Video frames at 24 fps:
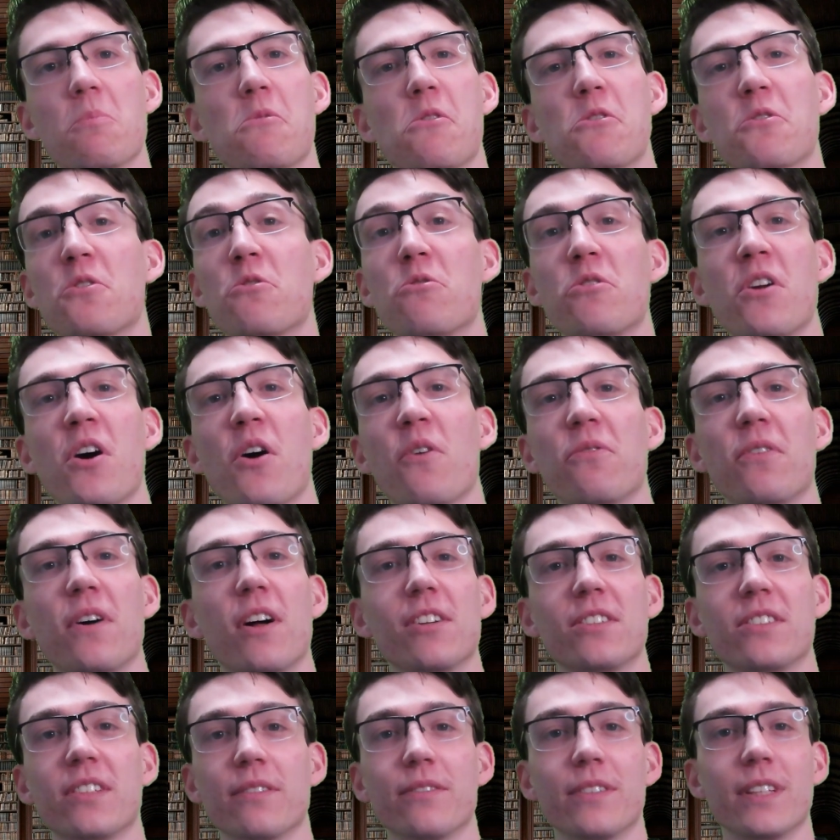through no
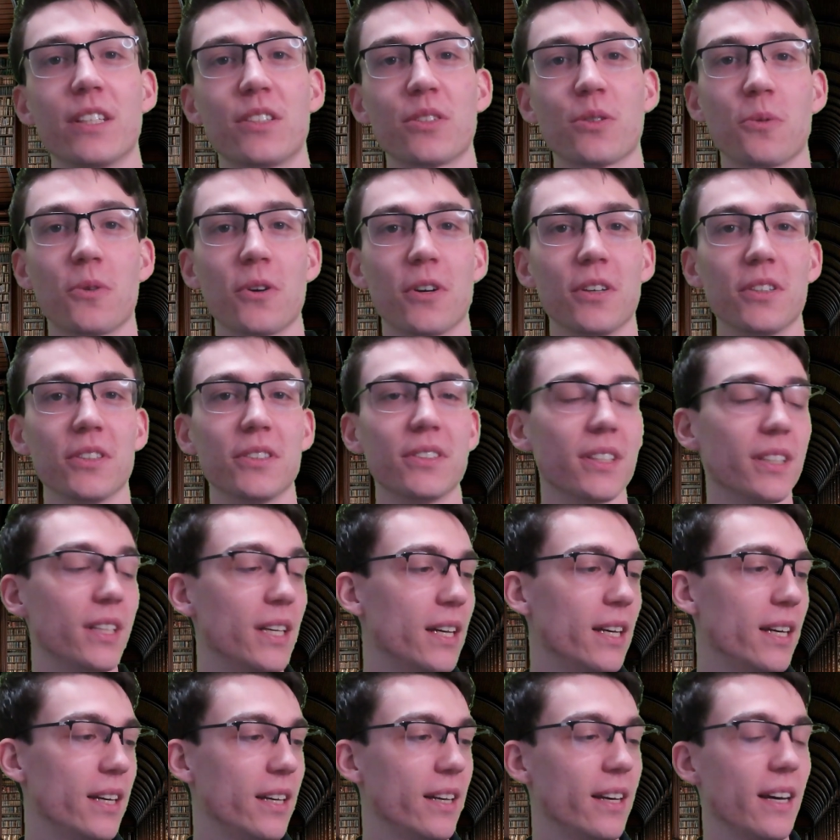fault of Discworld,
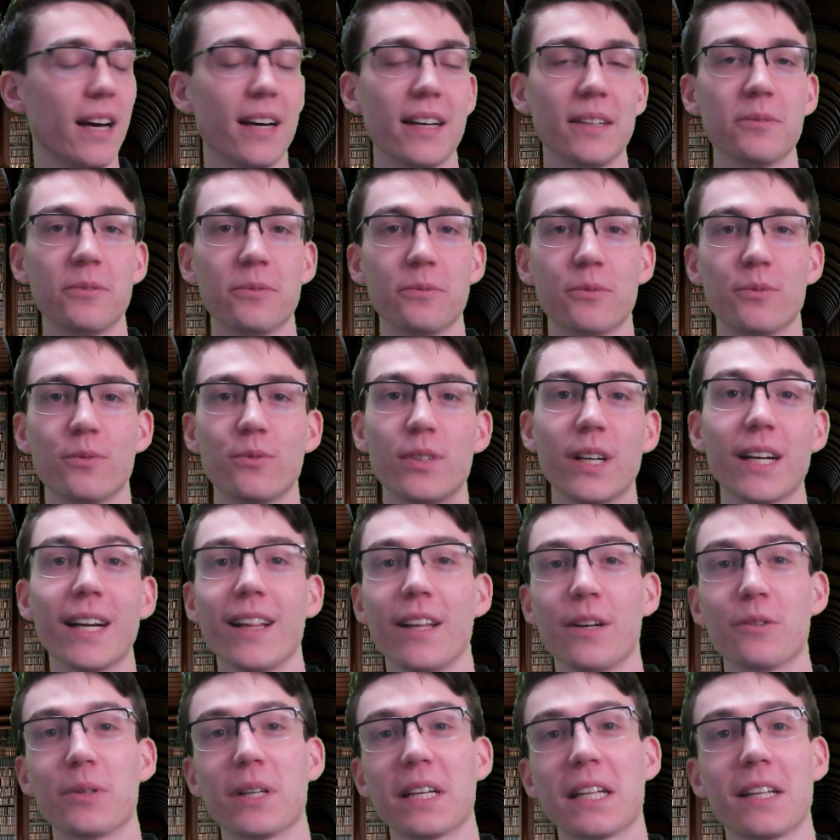I've
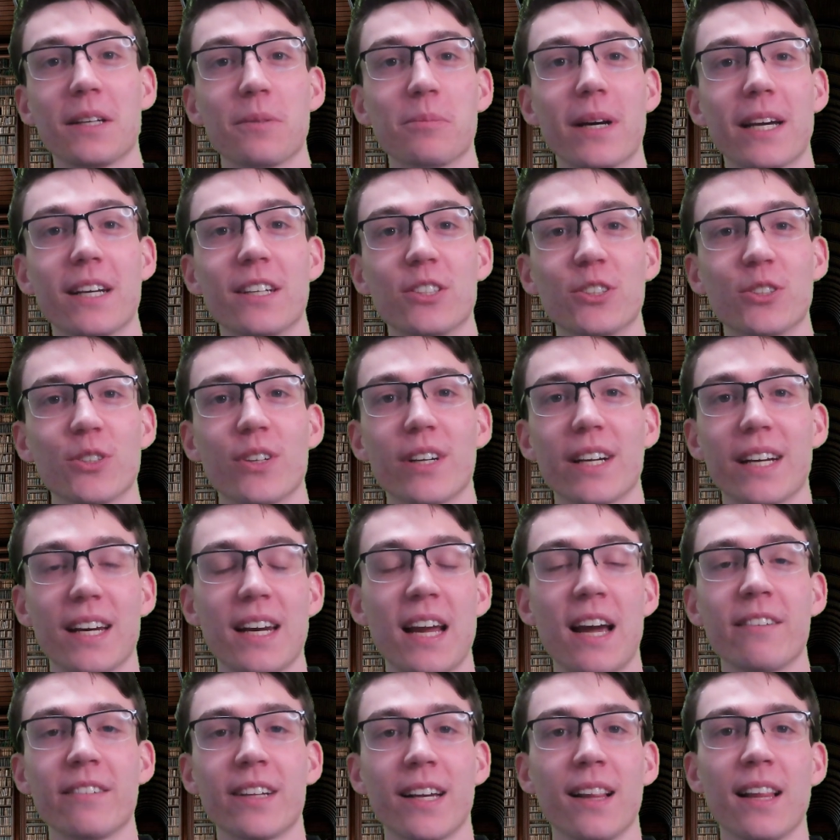really, really been enjoying and
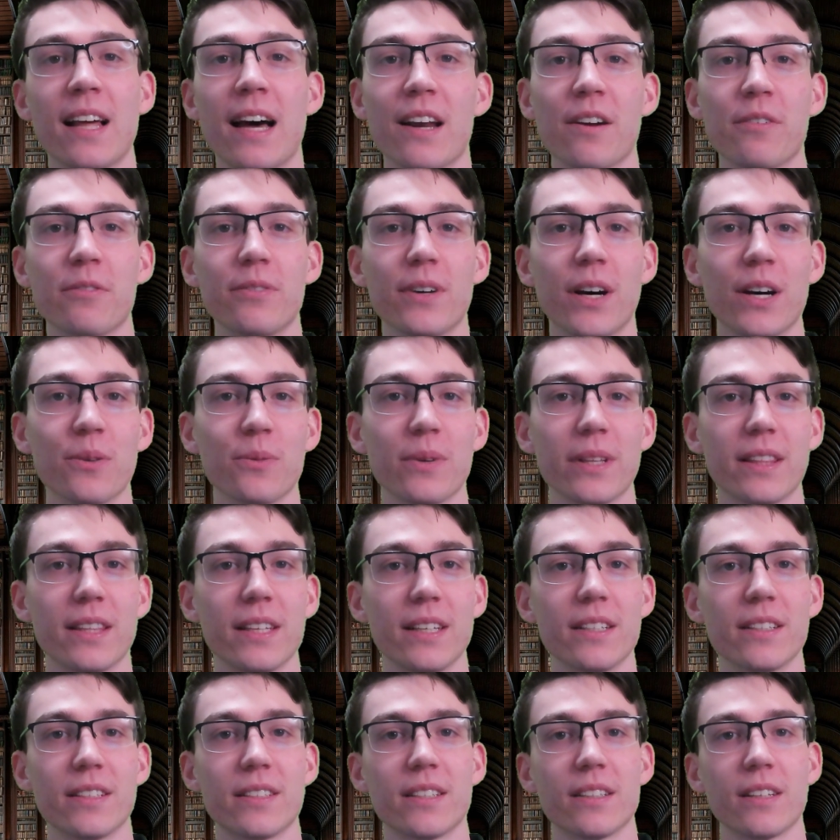having a lot of fun with
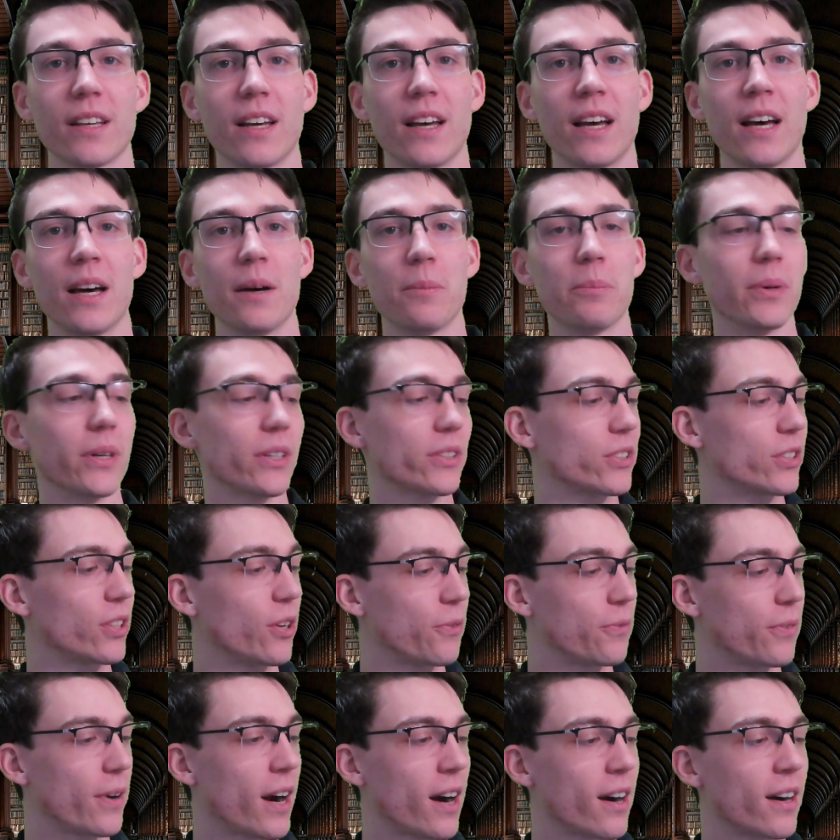these books so
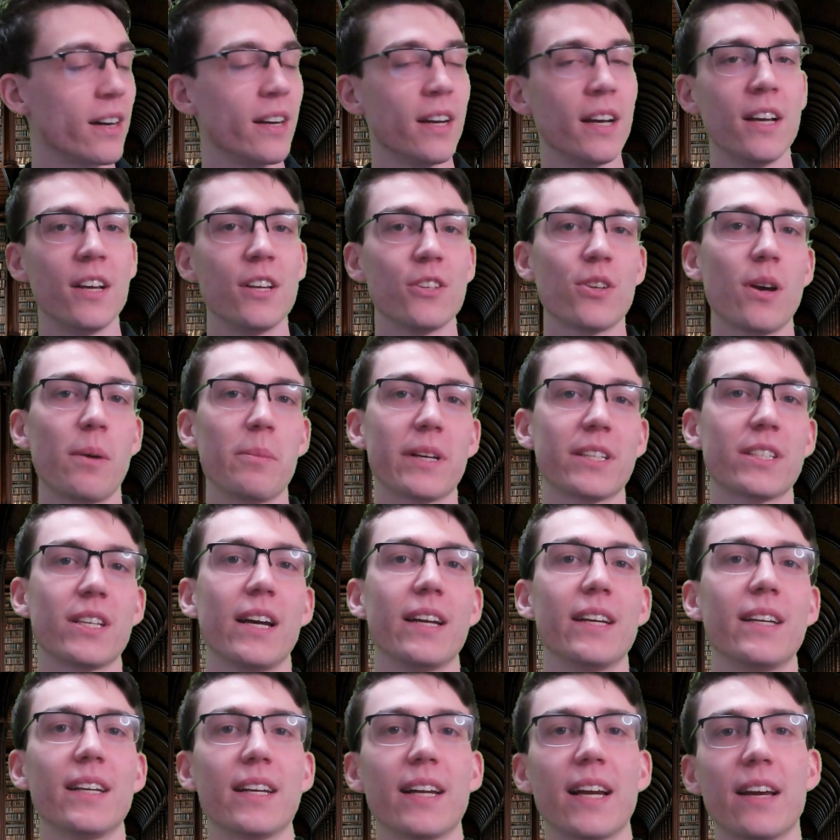far. So I'm
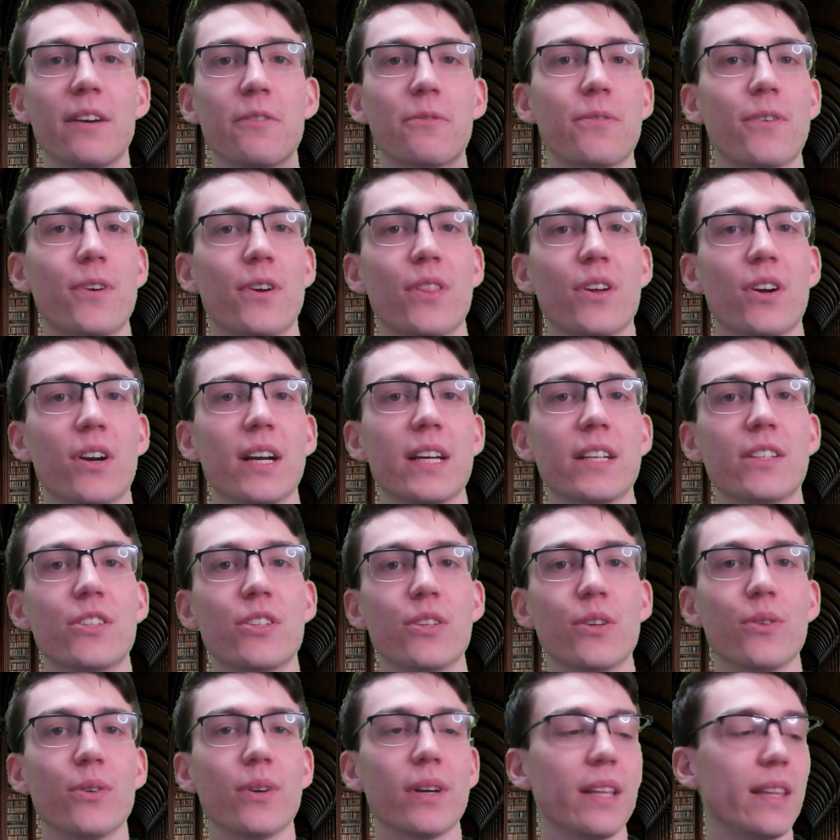excited to get further
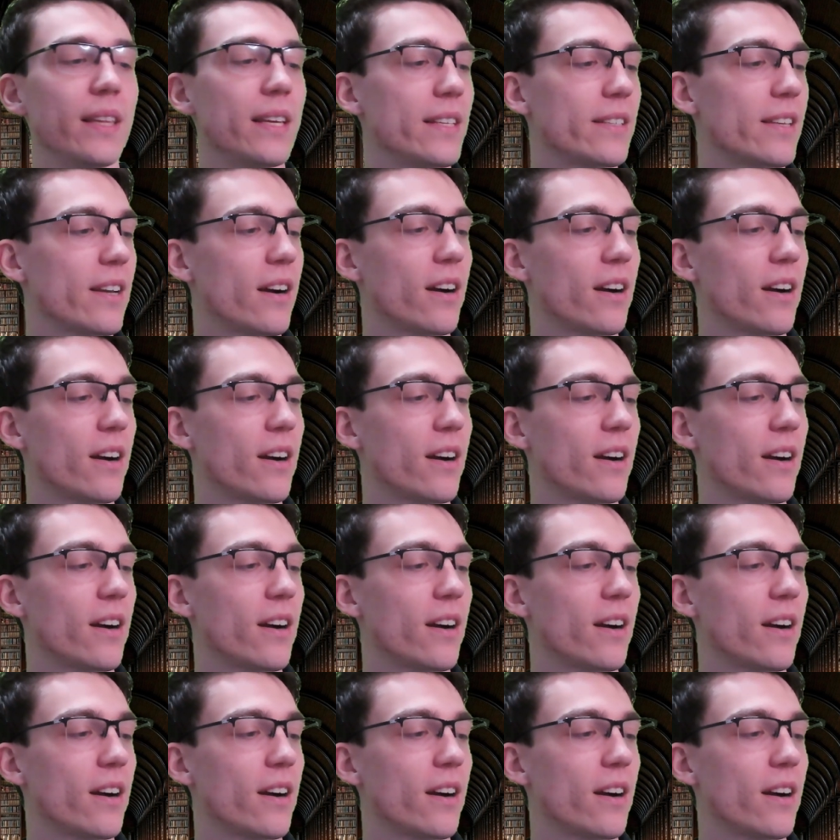into. These